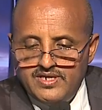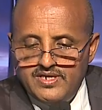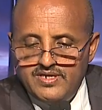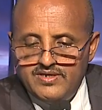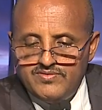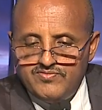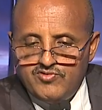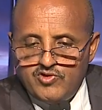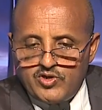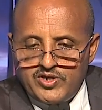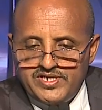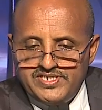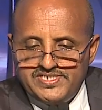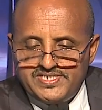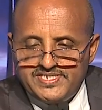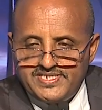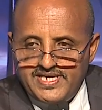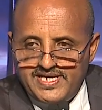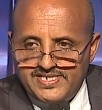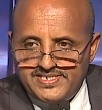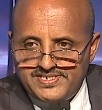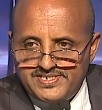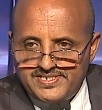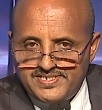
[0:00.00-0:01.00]
For
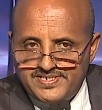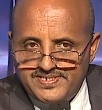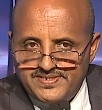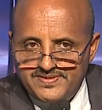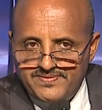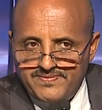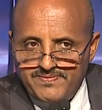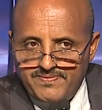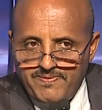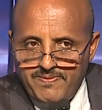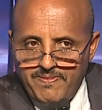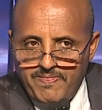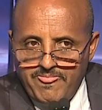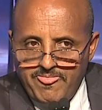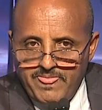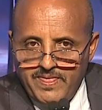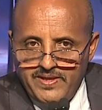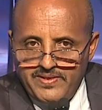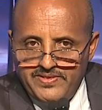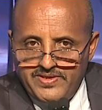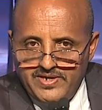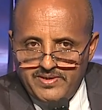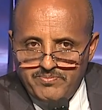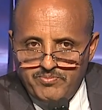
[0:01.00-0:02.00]
instance,
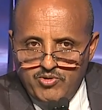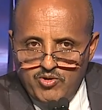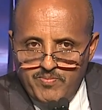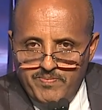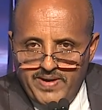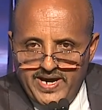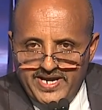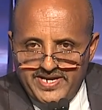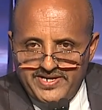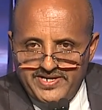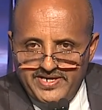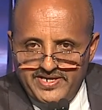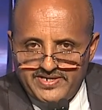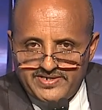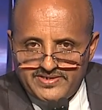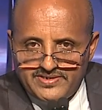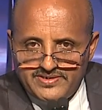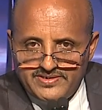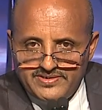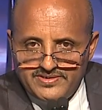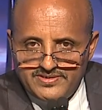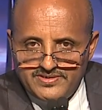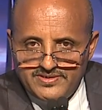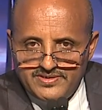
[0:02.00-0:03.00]
the Bombardier
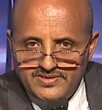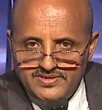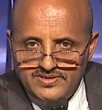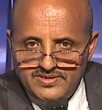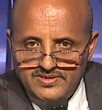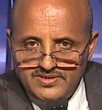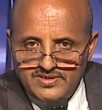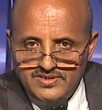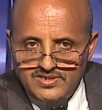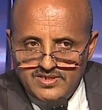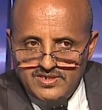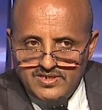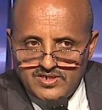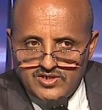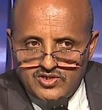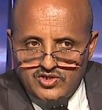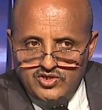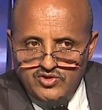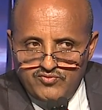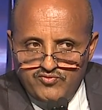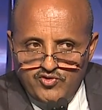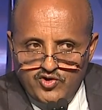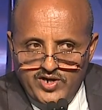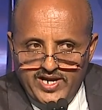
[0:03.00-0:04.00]

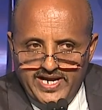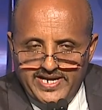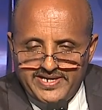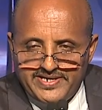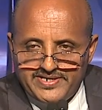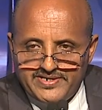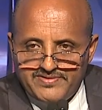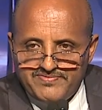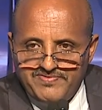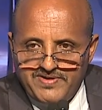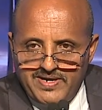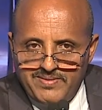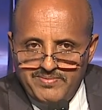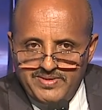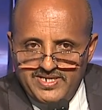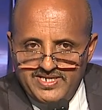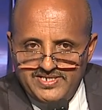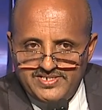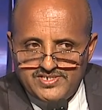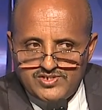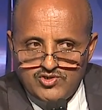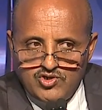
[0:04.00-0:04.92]
Q400 families